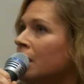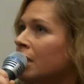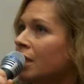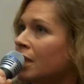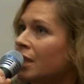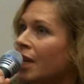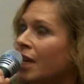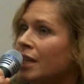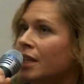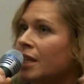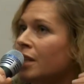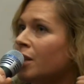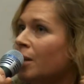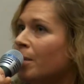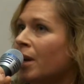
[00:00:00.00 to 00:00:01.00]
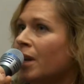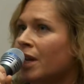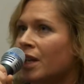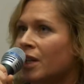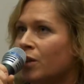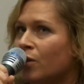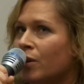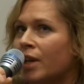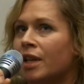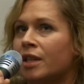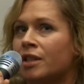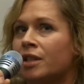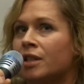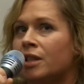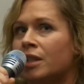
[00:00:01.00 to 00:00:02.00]
to say, these are my
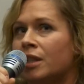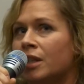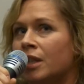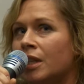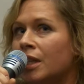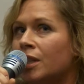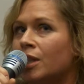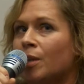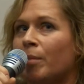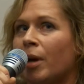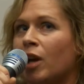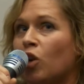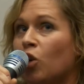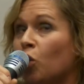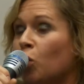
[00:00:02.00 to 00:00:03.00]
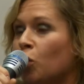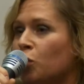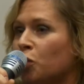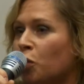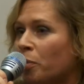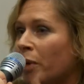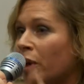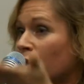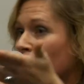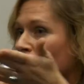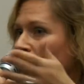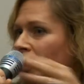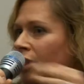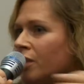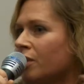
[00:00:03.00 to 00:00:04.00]
interests, these are my goals or my
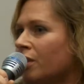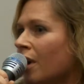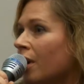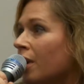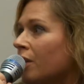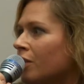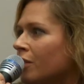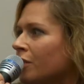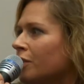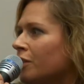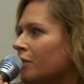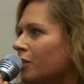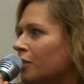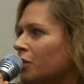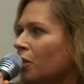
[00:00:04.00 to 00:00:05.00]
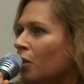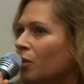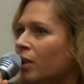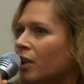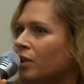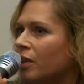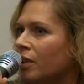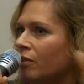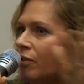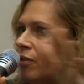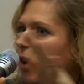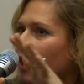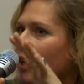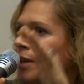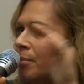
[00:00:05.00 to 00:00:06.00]
learning desires, so that you can
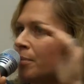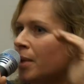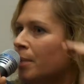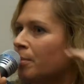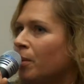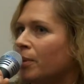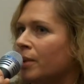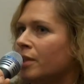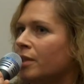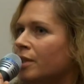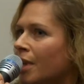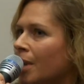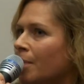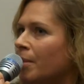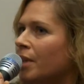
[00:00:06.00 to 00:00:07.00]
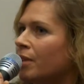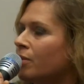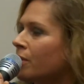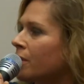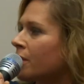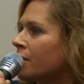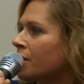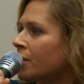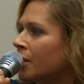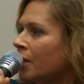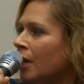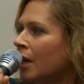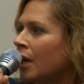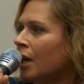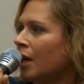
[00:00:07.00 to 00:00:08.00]
find people with the same interests.
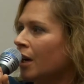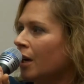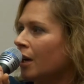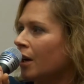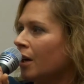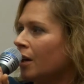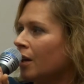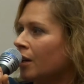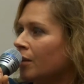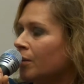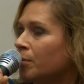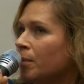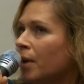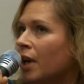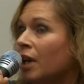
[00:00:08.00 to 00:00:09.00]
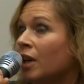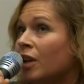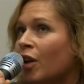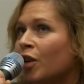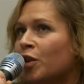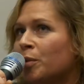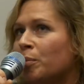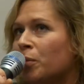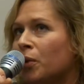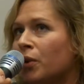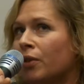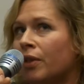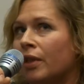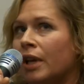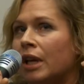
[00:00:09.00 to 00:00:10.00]
And another
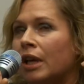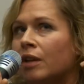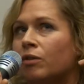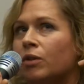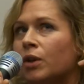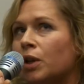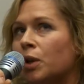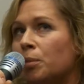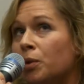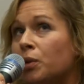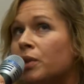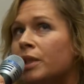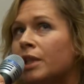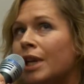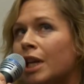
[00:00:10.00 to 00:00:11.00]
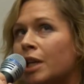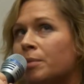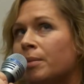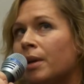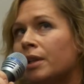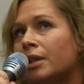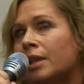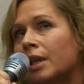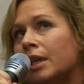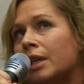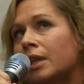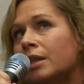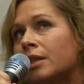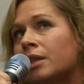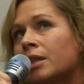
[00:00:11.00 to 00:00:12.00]
important thing for the community aspect
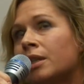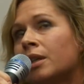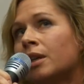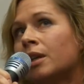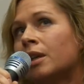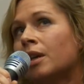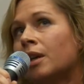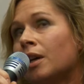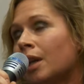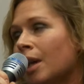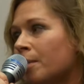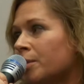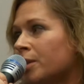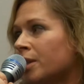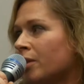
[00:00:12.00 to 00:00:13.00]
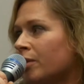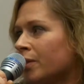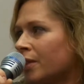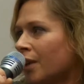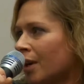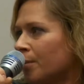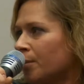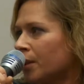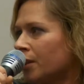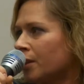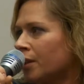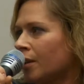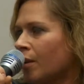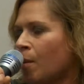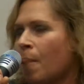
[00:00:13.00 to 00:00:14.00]
is collaborative
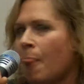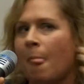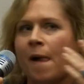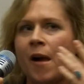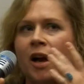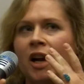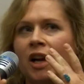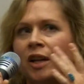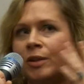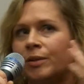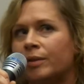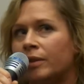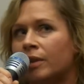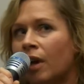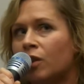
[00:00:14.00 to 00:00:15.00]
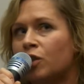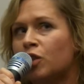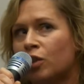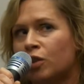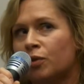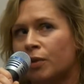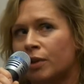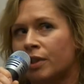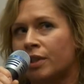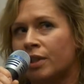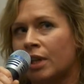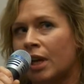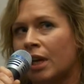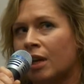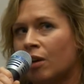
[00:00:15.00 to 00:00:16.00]
assignments. Mm-hmm. And not just for the
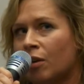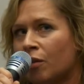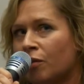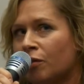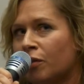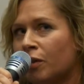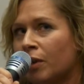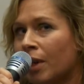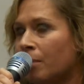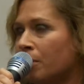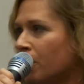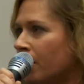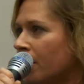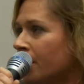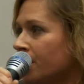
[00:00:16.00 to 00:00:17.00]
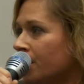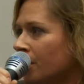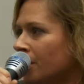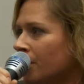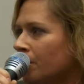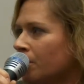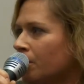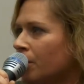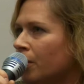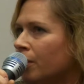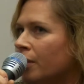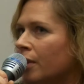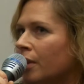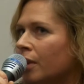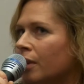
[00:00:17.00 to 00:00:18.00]
sake of collaboration,
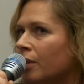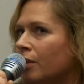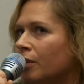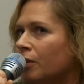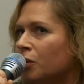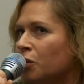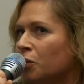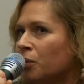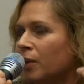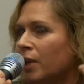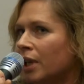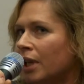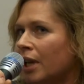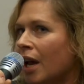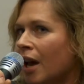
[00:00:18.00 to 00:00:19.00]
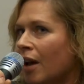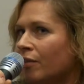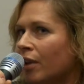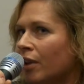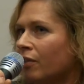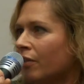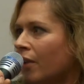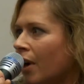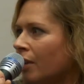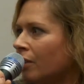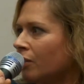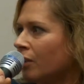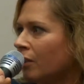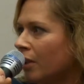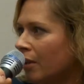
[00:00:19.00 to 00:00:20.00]
but to really have that
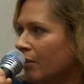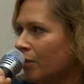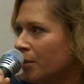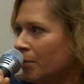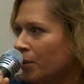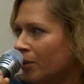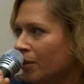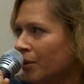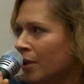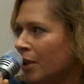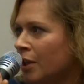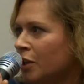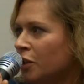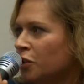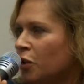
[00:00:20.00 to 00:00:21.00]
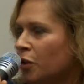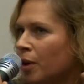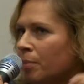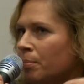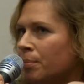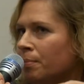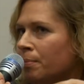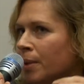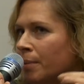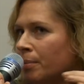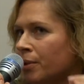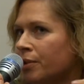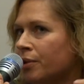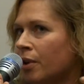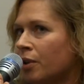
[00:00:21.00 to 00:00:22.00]
final deliverable so that
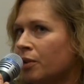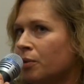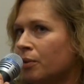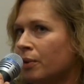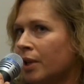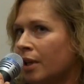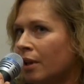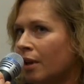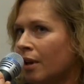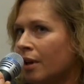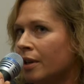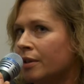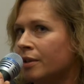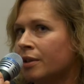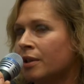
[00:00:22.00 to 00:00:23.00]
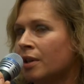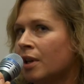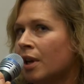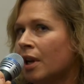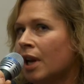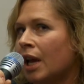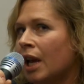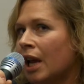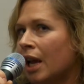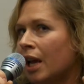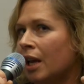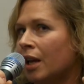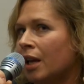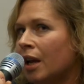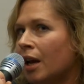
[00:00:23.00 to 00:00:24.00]
people start to realize,
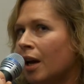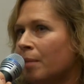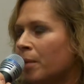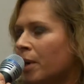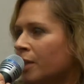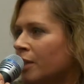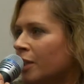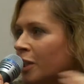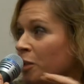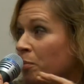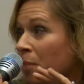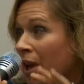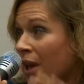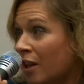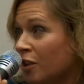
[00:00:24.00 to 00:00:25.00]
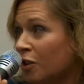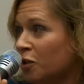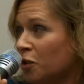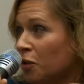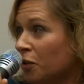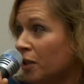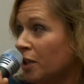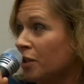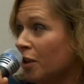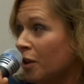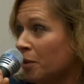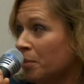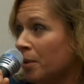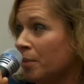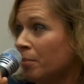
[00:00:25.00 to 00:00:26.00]
hey, I'm actually dependent on these
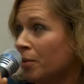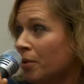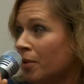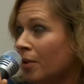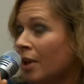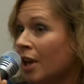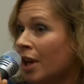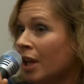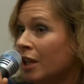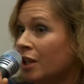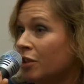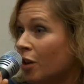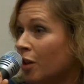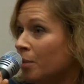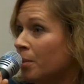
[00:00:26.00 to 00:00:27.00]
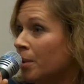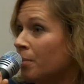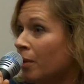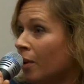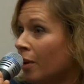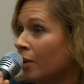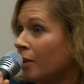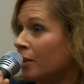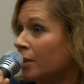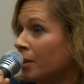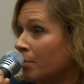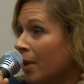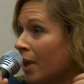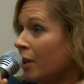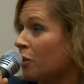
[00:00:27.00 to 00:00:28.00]
other people, and these other people are
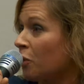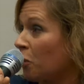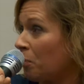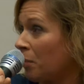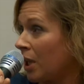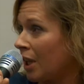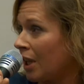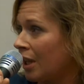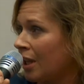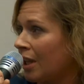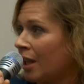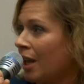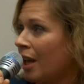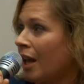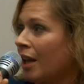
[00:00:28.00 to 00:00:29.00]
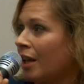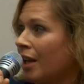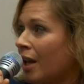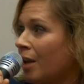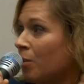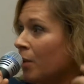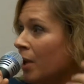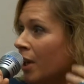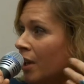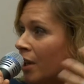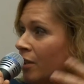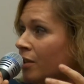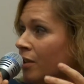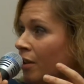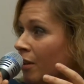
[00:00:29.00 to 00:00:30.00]
dependent on me. And that way
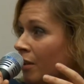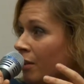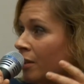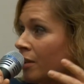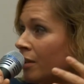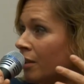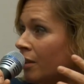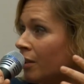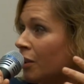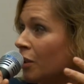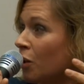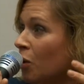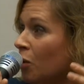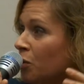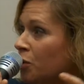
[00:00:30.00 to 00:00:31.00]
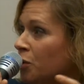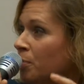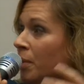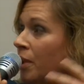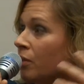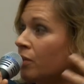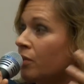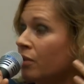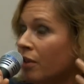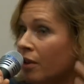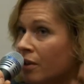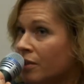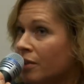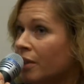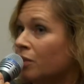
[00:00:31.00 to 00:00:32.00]
they start, to build
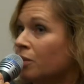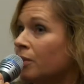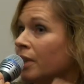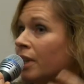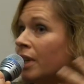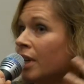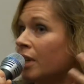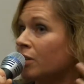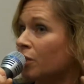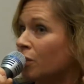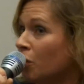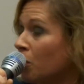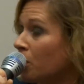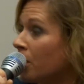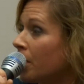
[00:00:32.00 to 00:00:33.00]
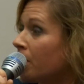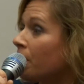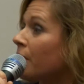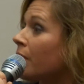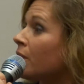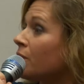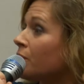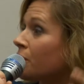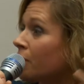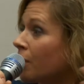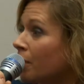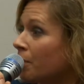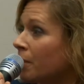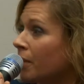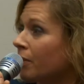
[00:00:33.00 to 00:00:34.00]
trust and to really get to know people and to
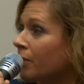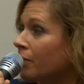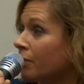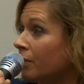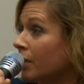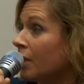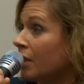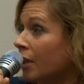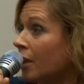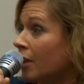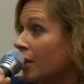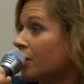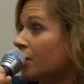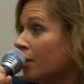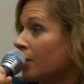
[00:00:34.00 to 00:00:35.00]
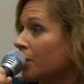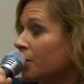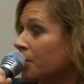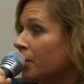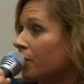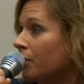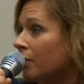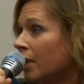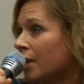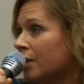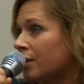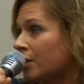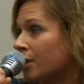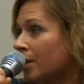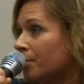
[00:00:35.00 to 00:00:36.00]
start they start to build
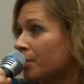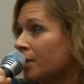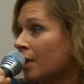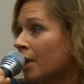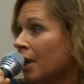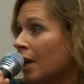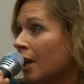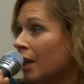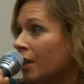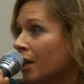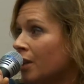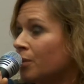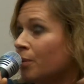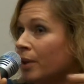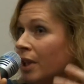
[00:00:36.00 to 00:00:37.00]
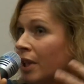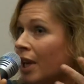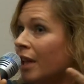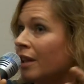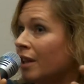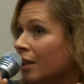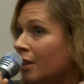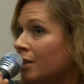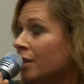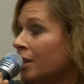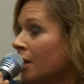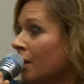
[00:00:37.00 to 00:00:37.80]
relationships, and that's where you get that